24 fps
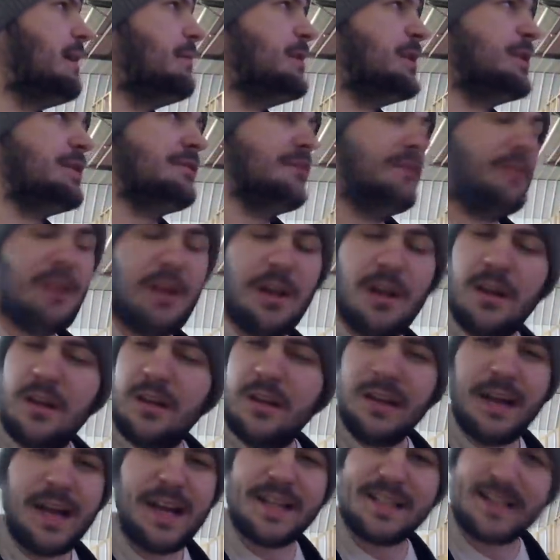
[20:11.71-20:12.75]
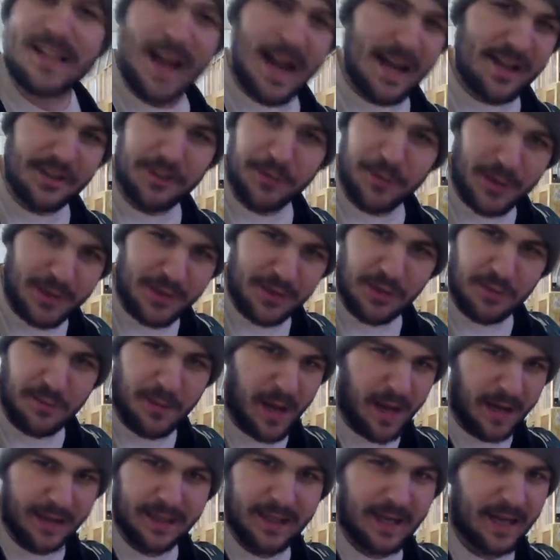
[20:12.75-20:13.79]
I mean, it's not doing too
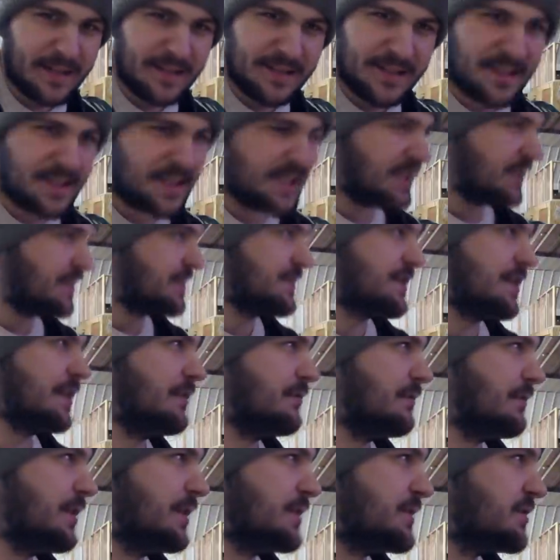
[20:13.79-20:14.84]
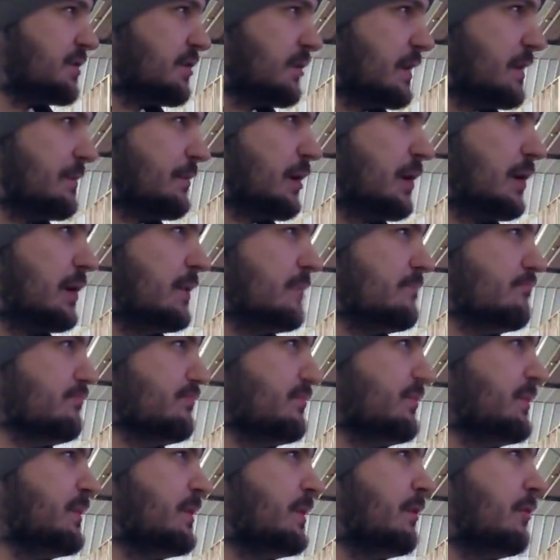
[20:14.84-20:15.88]
bad, guys. This thing is a, a screamer.
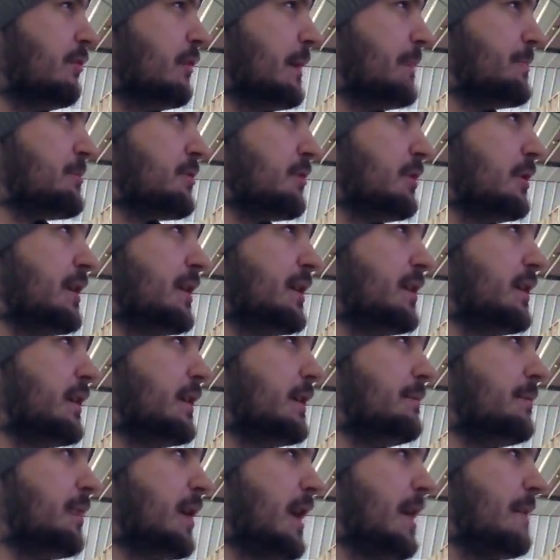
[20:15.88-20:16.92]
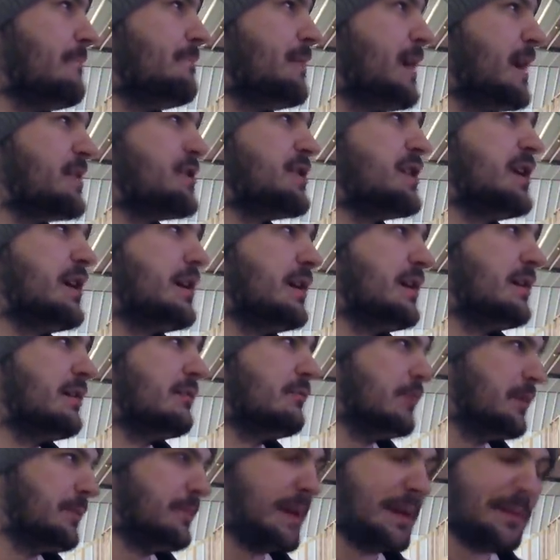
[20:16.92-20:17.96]
Rips really good, but I betcha
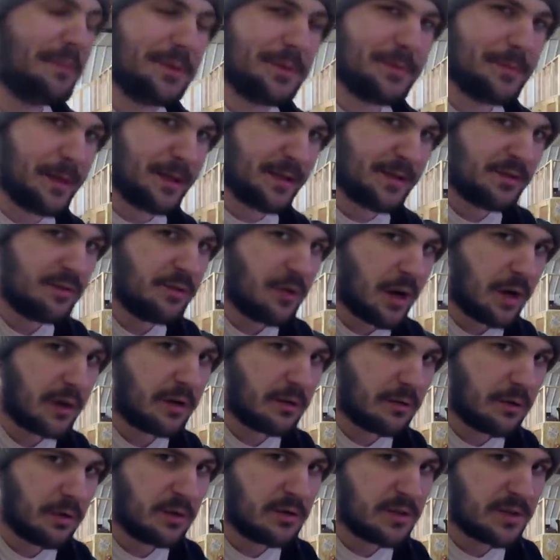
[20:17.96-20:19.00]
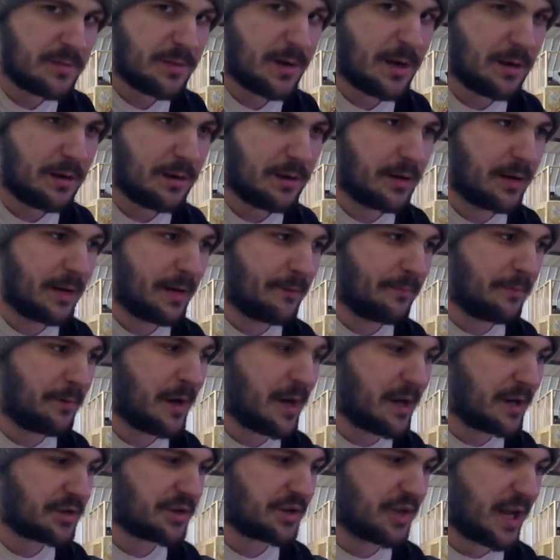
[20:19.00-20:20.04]
we'll be able to make two hundred horsepower if we
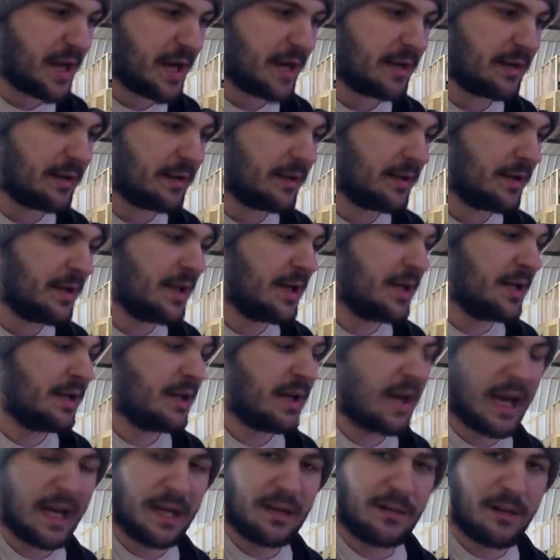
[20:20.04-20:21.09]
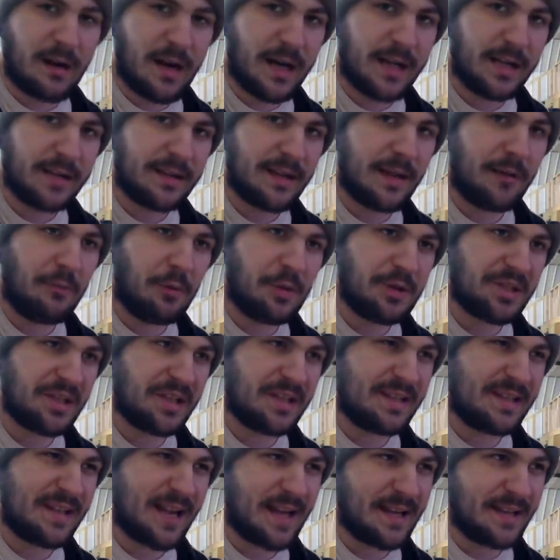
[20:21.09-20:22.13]
actually had a header on it that
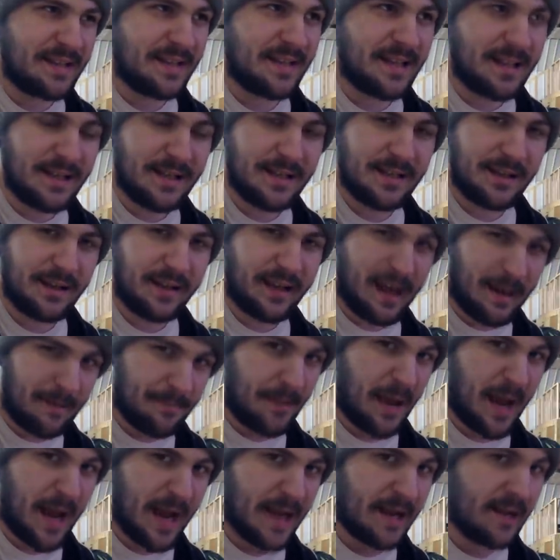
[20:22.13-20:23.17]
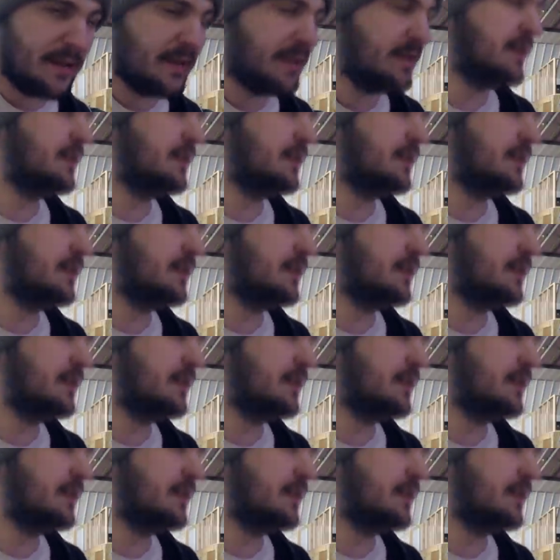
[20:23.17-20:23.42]
wasn't dented that bad.